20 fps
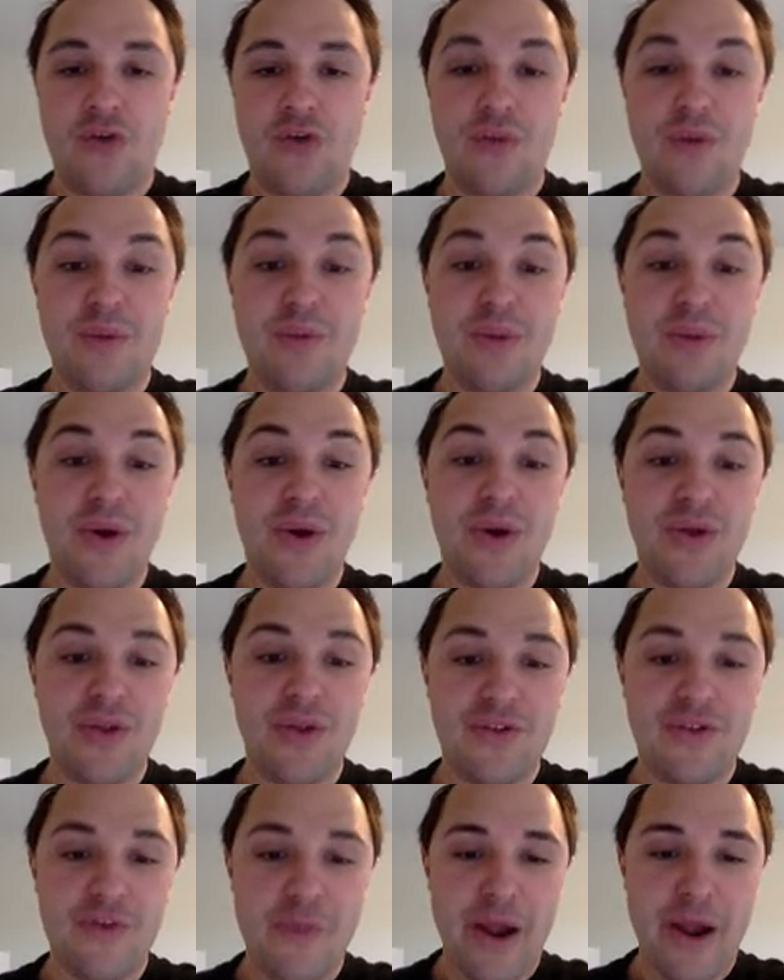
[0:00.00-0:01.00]
the birth
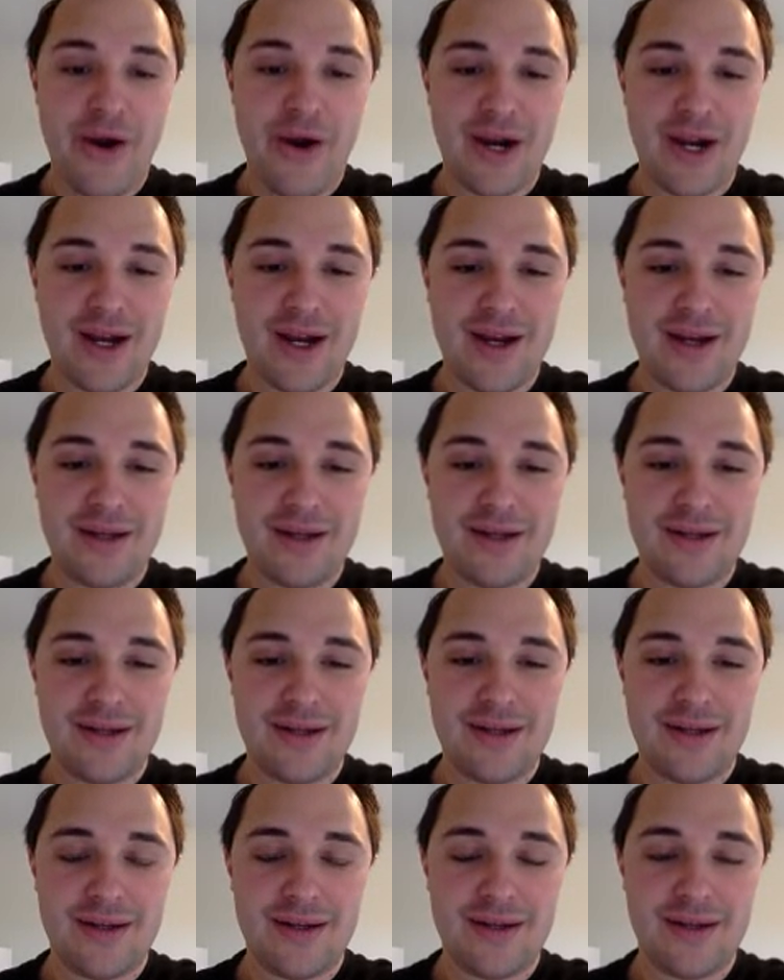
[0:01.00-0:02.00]
of America,
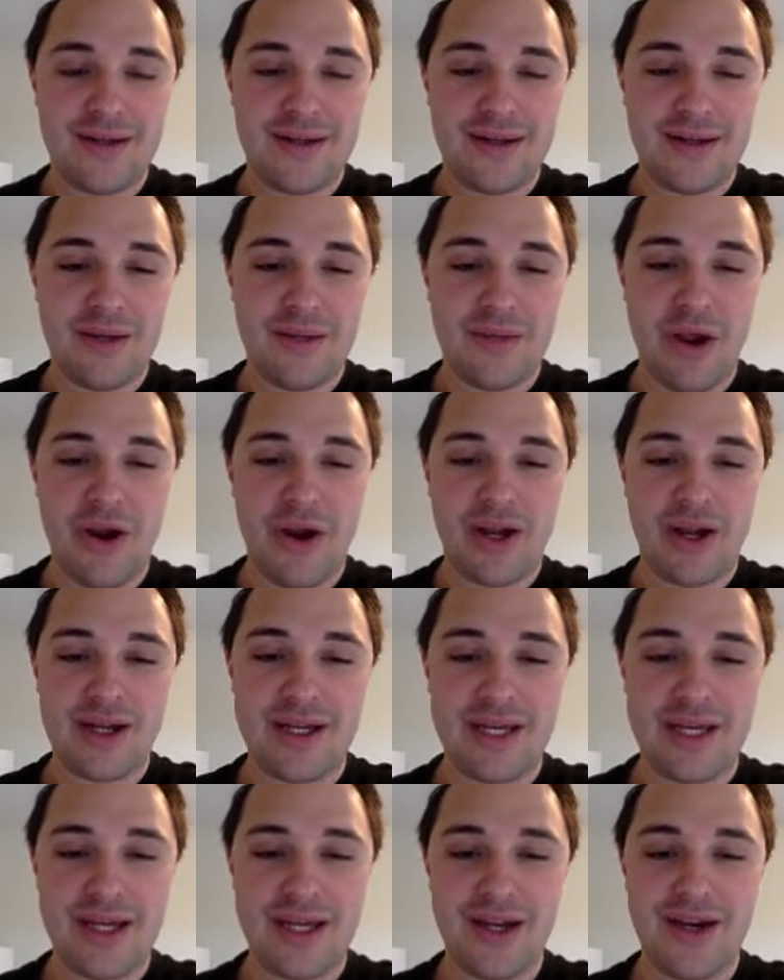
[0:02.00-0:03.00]
America
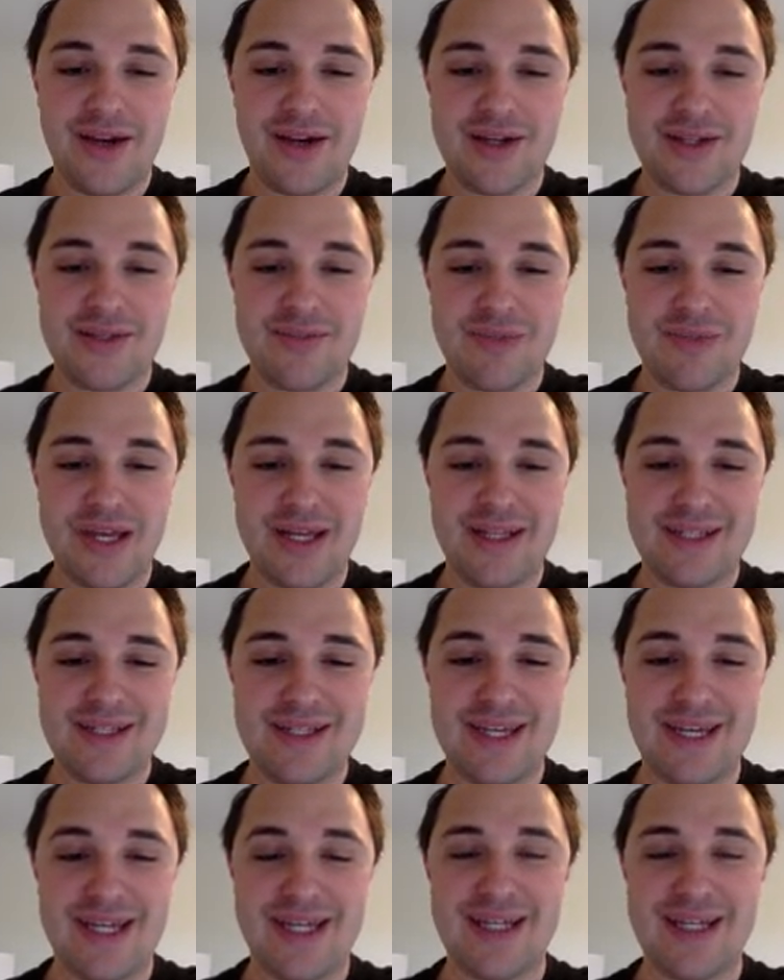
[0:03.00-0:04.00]
here is being
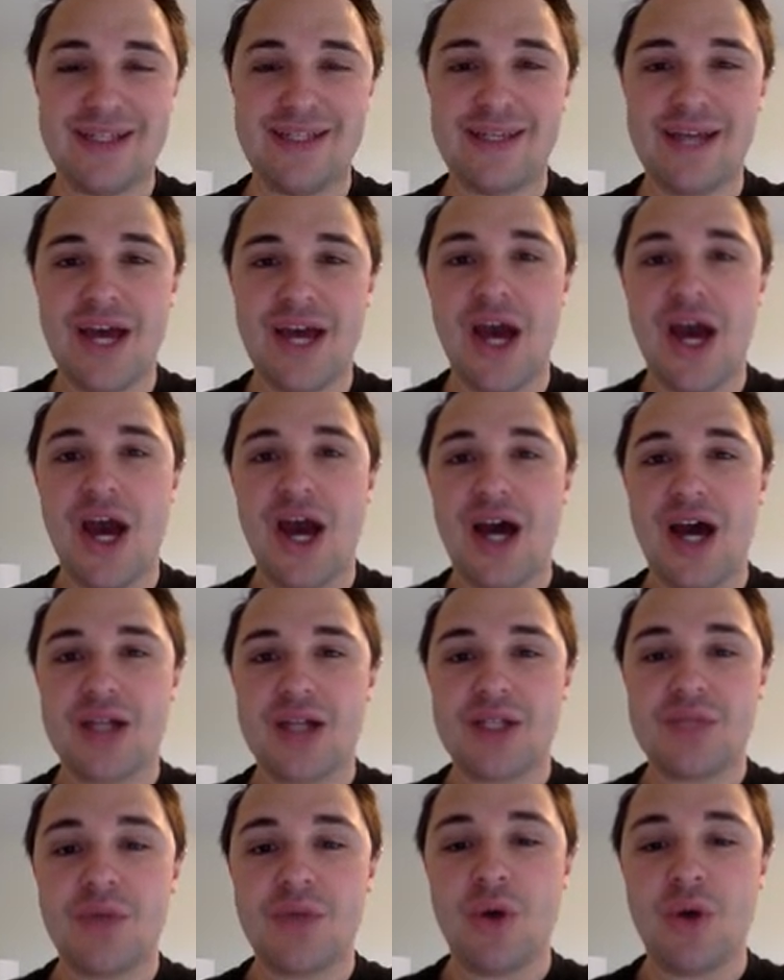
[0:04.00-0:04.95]
seen as a small